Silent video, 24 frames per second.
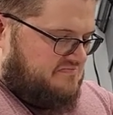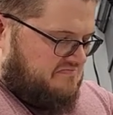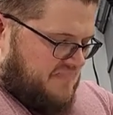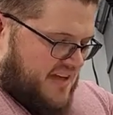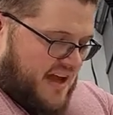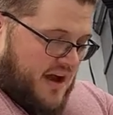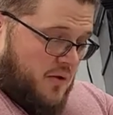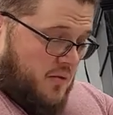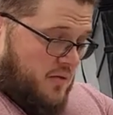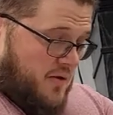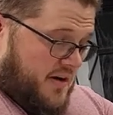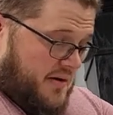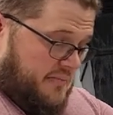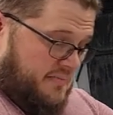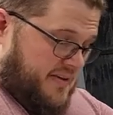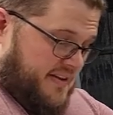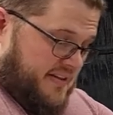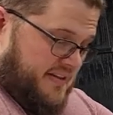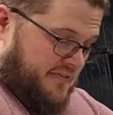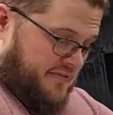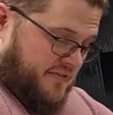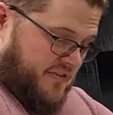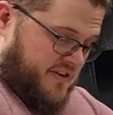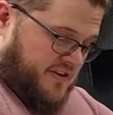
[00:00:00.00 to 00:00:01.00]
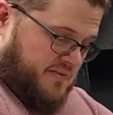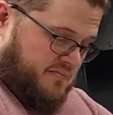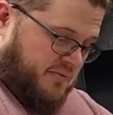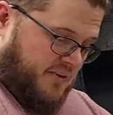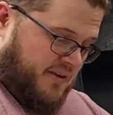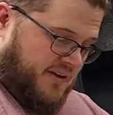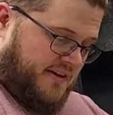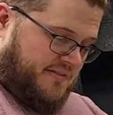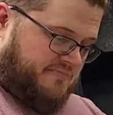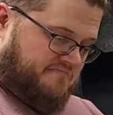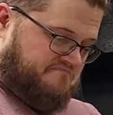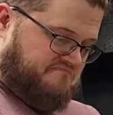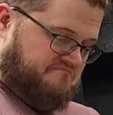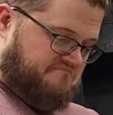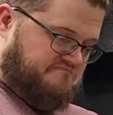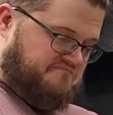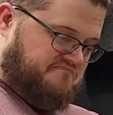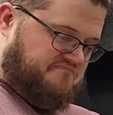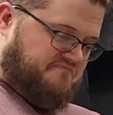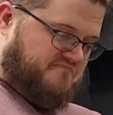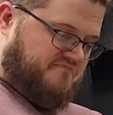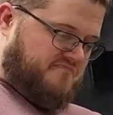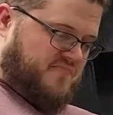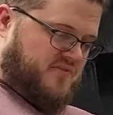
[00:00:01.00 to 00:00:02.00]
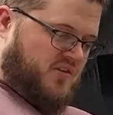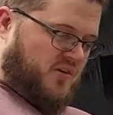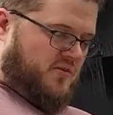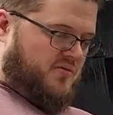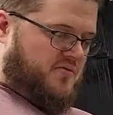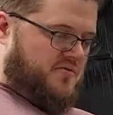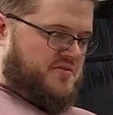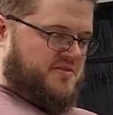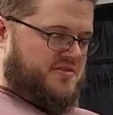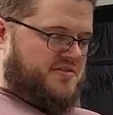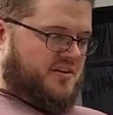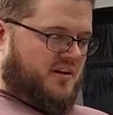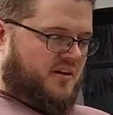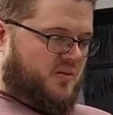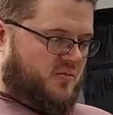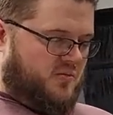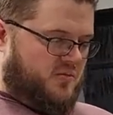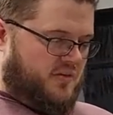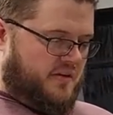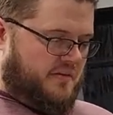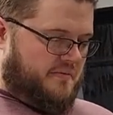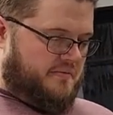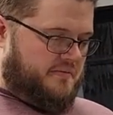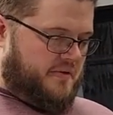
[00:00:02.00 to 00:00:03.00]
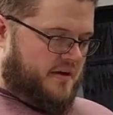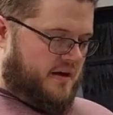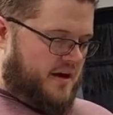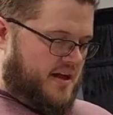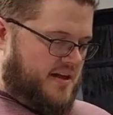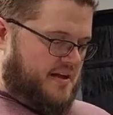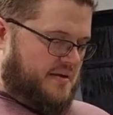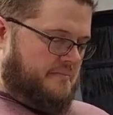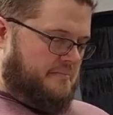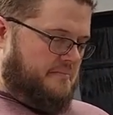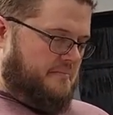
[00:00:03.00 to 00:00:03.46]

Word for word: That would have been the first blood, though the result would have uh,